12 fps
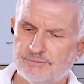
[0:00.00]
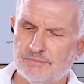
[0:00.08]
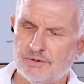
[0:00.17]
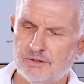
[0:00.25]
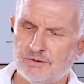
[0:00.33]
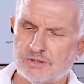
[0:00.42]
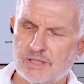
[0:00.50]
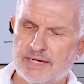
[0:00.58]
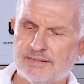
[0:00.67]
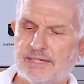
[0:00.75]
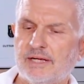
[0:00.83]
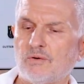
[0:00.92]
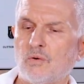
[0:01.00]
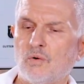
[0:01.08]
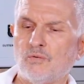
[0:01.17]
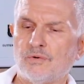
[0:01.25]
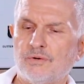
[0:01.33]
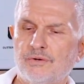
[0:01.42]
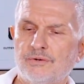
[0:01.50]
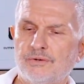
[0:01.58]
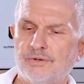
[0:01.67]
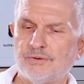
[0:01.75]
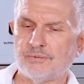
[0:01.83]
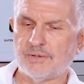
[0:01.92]
you slide that over
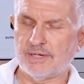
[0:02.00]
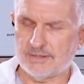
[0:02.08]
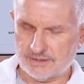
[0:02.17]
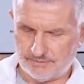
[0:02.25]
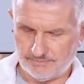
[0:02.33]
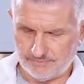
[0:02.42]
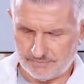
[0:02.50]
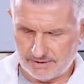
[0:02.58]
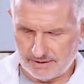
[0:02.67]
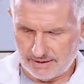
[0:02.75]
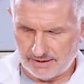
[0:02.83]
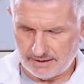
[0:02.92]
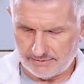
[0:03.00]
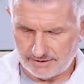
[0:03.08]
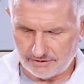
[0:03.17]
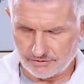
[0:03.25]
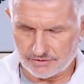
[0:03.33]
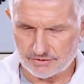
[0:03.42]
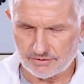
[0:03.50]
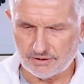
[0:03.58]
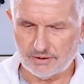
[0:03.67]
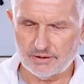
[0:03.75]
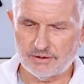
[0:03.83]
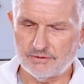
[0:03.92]
the threads, and then there's
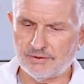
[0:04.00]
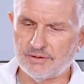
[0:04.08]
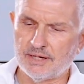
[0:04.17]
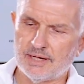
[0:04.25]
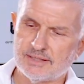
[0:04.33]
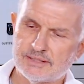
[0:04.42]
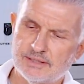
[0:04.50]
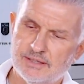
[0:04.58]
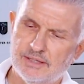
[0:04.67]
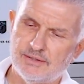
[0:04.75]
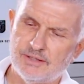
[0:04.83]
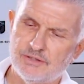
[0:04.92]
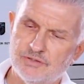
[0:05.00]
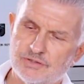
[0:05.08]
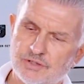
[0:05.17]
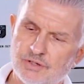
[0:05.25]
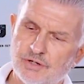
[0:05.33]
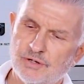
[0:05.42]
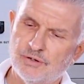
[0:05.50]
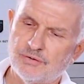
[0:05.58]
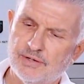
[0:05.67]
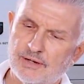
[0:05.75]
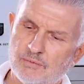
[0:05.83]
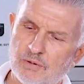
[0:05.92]
the nuts, and then you secure
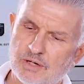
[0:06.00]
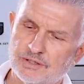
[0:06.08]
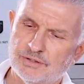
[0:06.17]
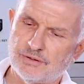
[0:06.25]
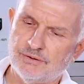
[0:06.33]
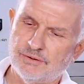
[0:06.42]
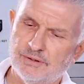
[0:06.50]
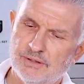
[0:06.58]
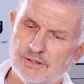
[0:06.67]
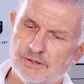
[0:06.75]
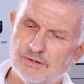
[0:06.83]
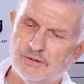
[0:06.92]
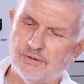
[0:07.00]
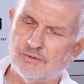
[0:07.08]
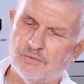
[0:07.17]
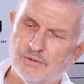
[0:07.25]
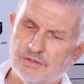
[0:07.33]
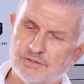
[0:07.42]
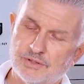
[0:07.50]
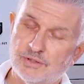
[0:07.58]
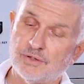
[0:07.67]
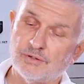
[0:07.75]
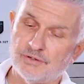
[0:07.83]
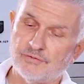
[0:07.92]
that washer, or you
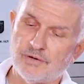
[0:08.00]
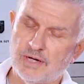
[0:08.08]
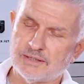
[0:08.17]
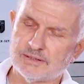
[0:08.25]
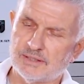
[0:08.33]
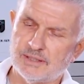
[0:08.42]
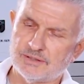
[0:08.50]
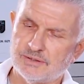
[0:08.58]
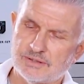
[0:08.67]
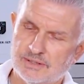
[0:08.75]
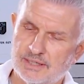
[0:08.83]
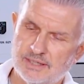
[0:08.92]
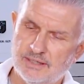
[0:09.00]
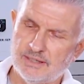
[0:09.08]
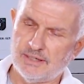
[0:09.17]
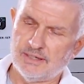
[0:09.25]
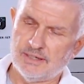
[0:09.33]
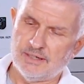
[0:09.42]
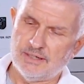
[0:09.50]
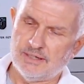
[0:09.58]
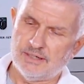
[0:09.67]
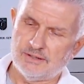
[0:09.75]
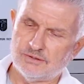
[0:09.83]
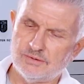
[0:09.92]
secure the faucet, I should say,
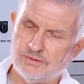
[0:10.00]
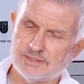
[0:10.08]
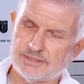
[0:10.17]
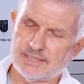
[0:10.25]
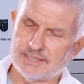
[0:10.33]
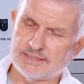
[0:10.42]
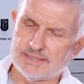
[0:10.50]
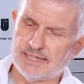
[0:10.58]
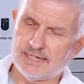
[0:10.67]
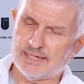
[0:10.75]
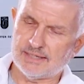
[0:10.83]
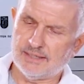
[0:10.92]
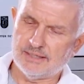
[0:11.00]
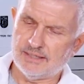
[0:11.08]
to the sink deck